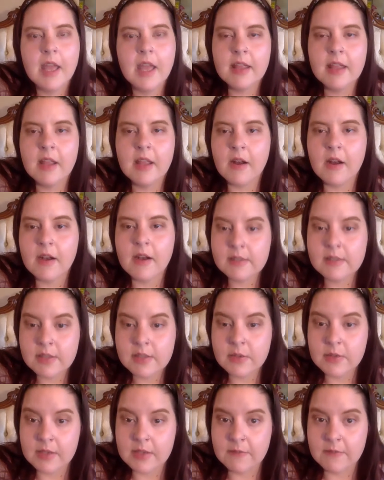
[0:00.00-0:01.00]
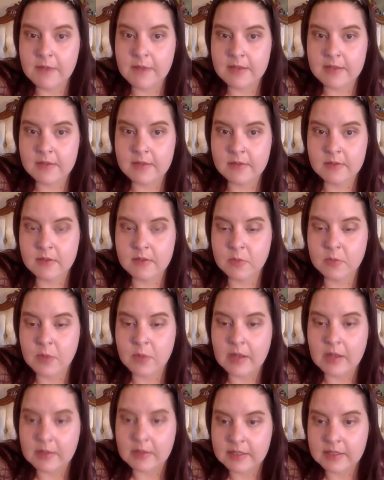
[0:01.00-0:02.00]
They also did vessels as
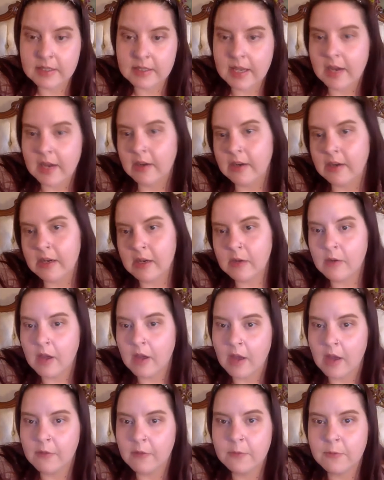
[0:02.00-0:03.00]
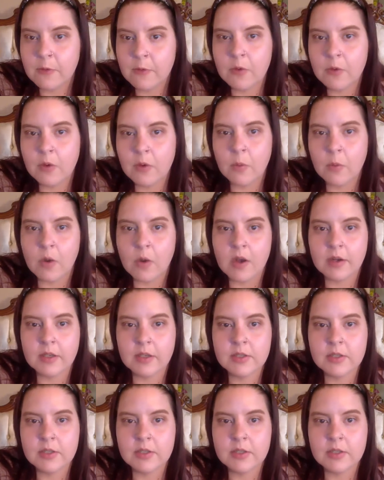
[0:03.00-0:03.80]
well to carry food and water,